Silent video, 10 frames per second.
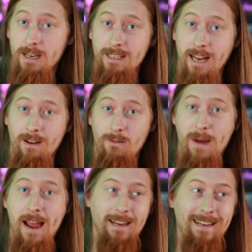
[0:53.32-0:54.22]
instead of
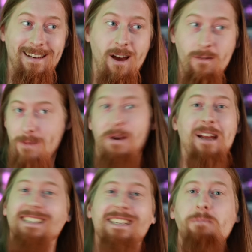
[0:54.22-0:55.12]
buying an
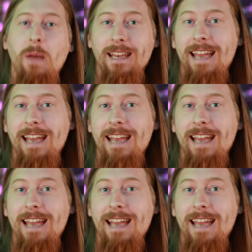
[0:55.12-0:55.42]
overpriced display